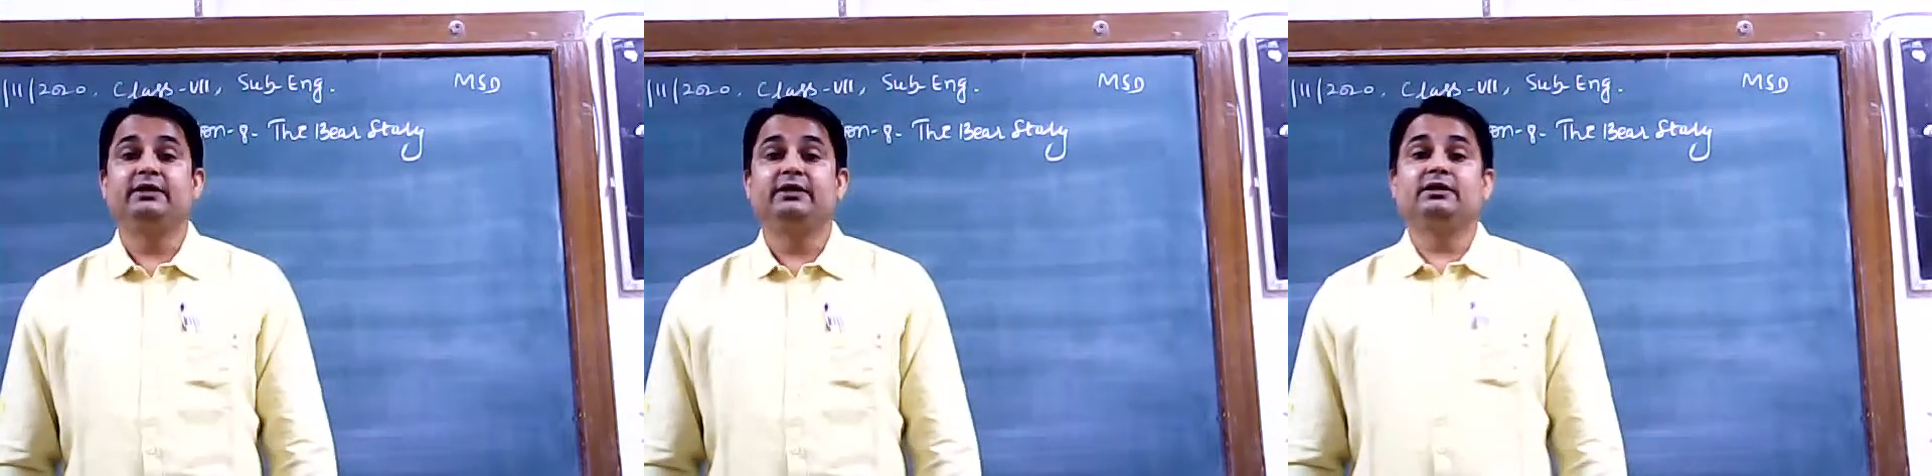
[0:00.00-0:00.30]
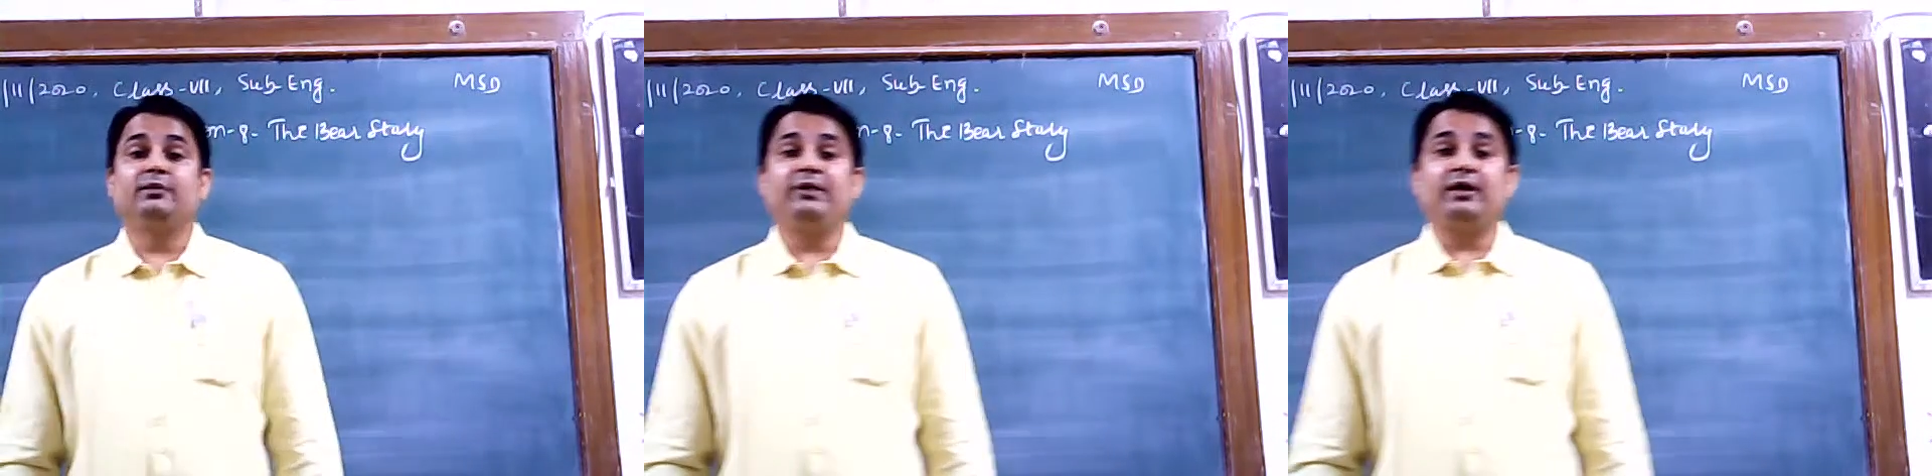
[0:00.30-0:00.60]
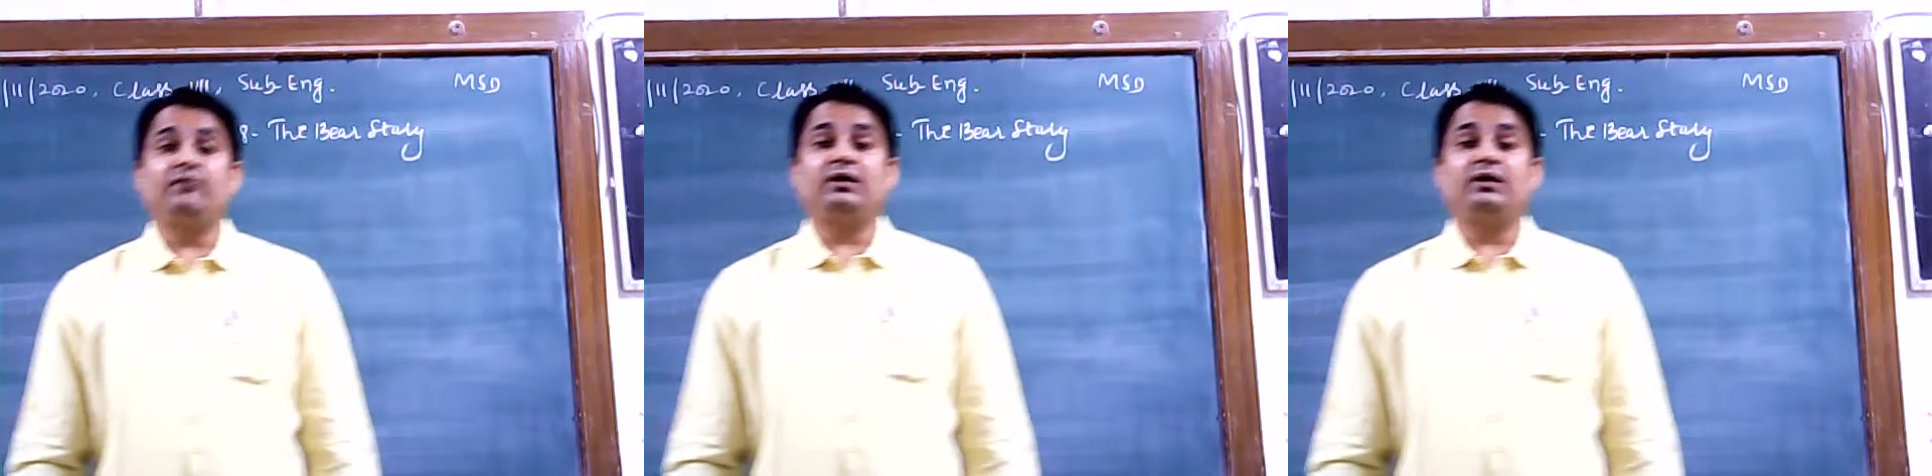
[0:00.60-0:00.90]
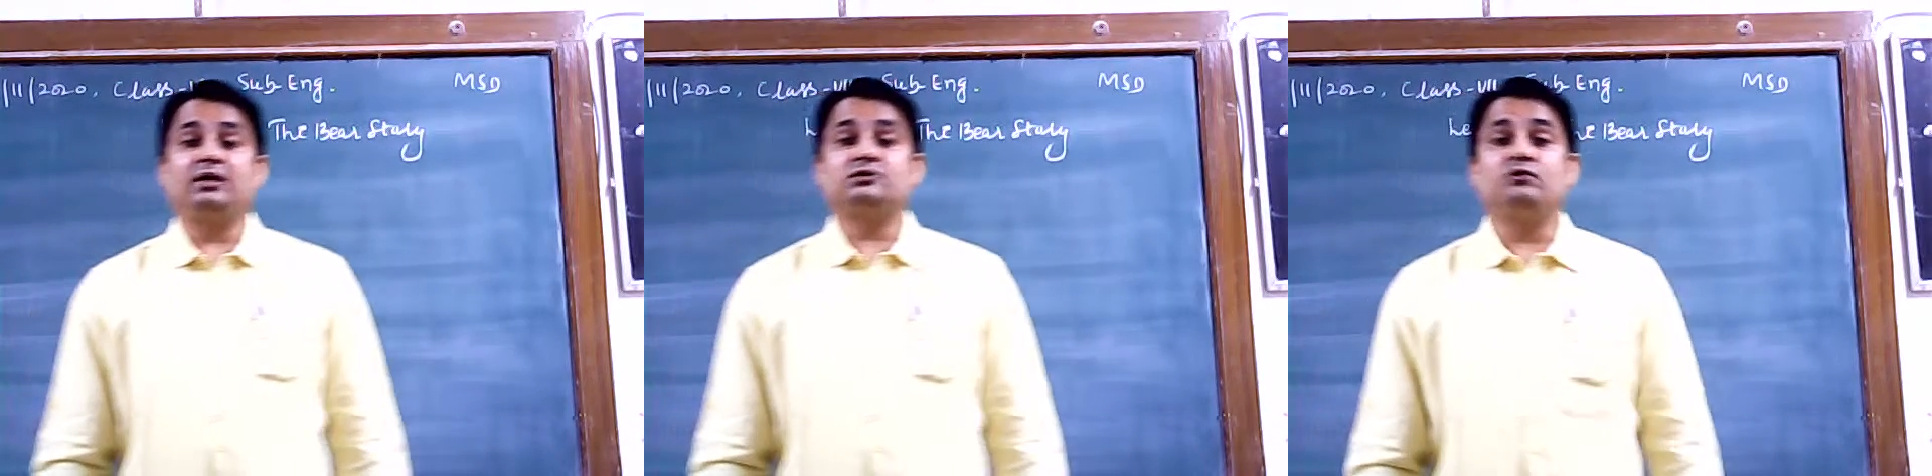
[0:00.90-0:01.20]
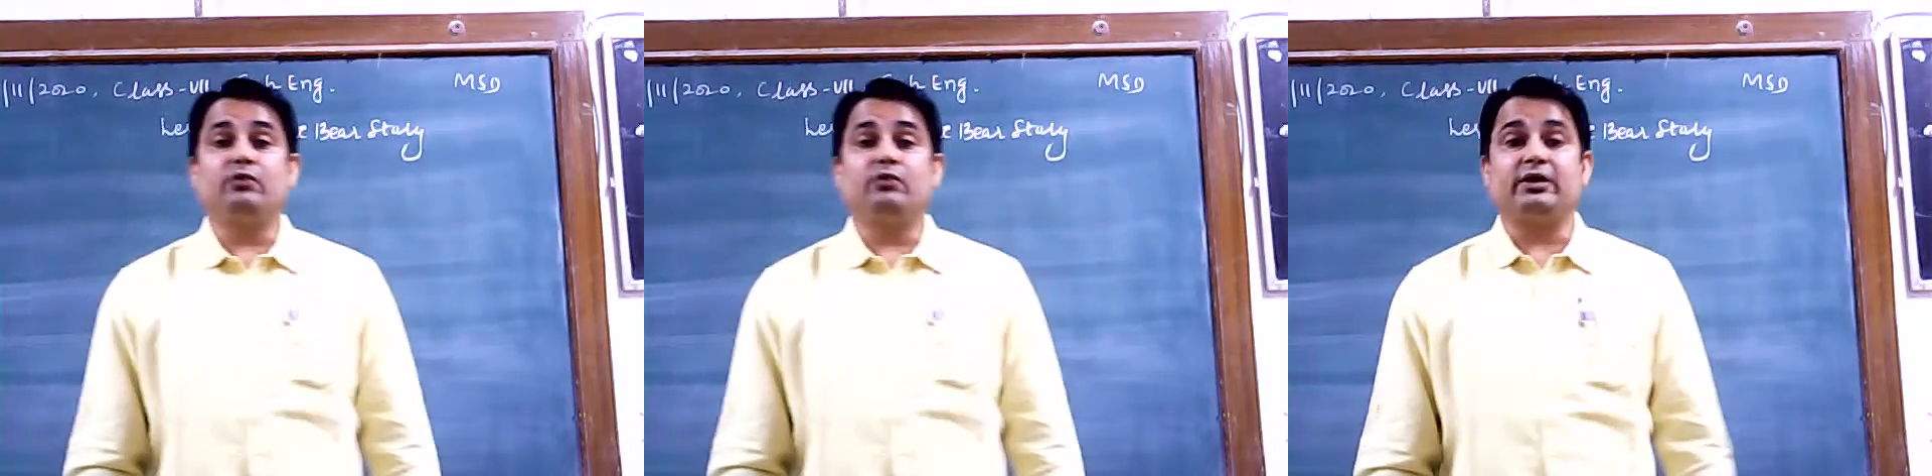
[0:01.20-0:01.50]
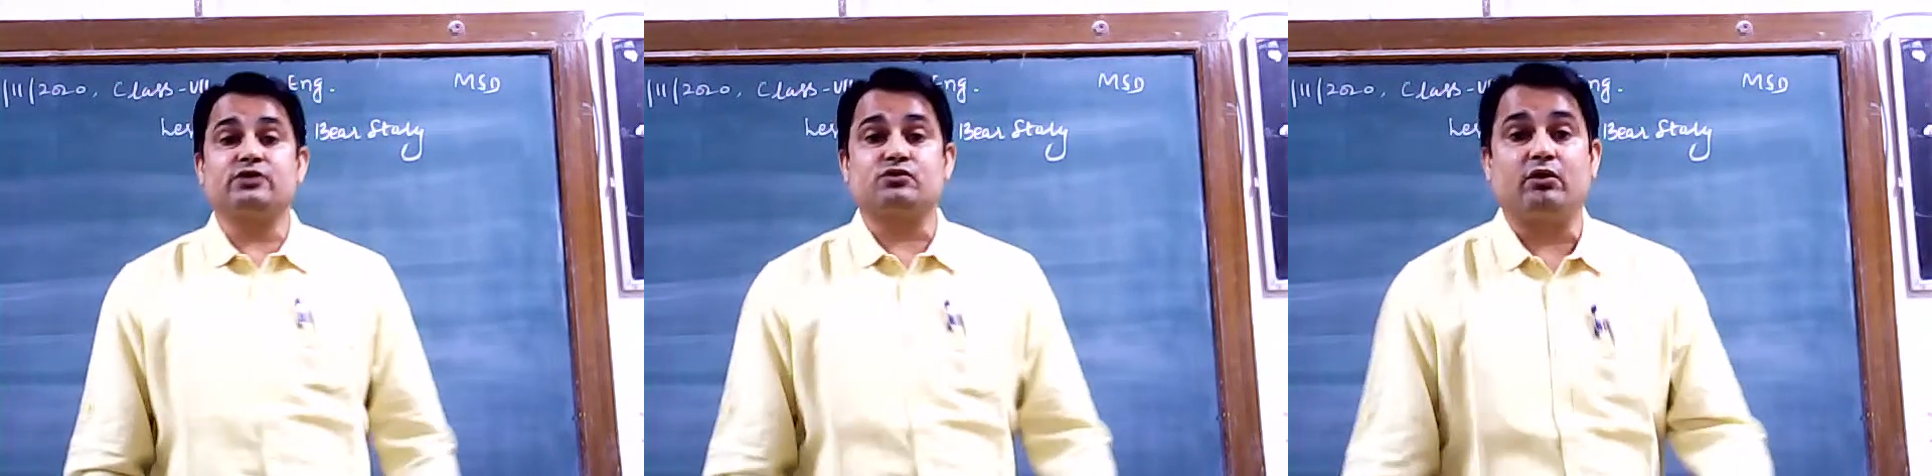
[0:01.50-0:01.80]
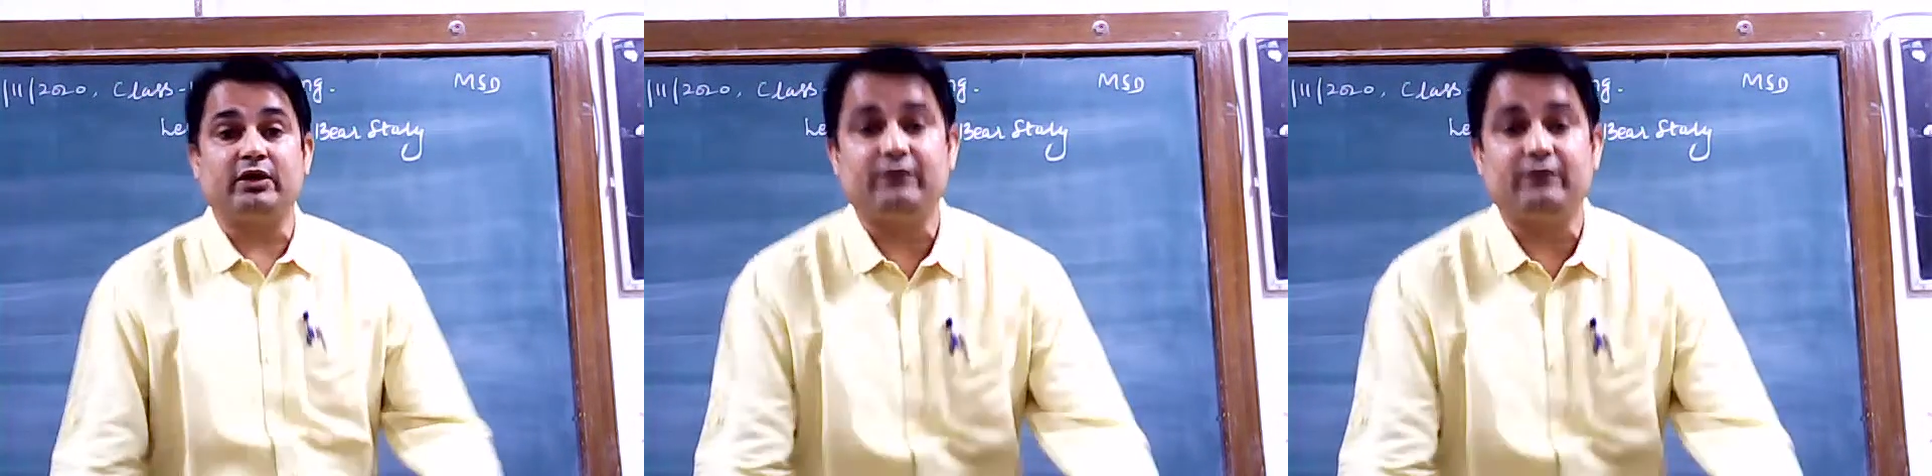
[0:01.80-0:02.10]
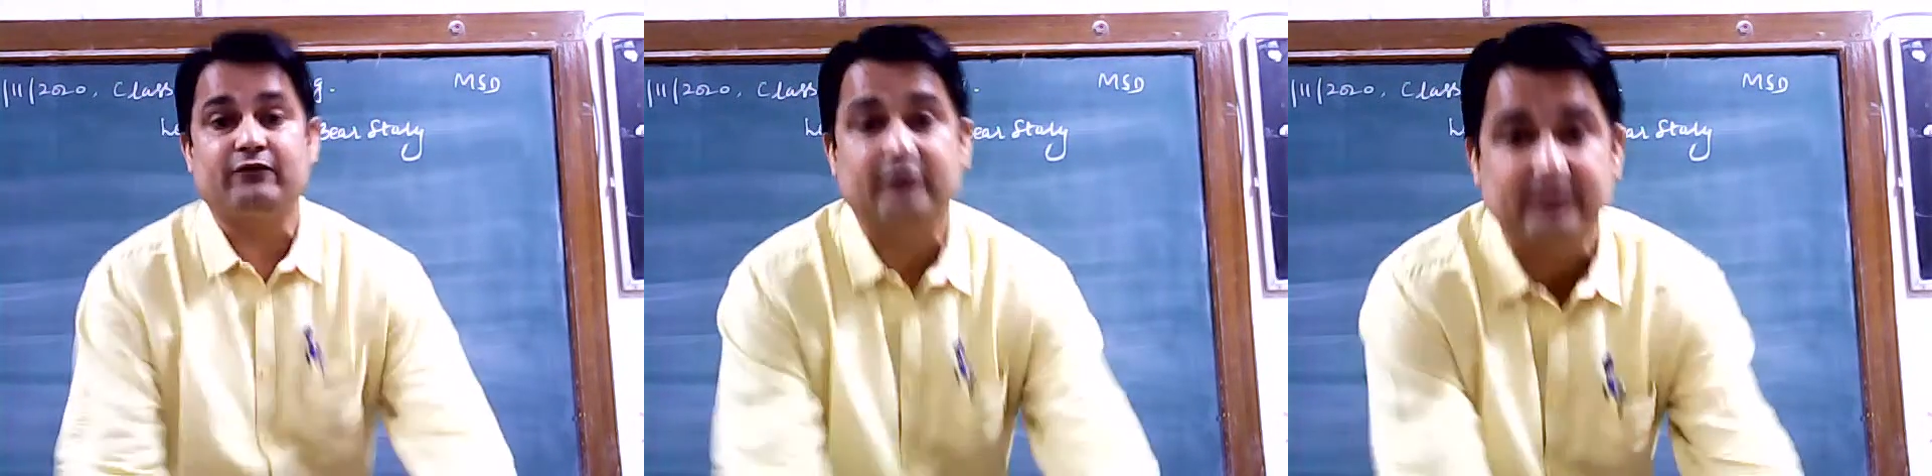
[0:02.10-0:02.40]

The bear was looking sorry for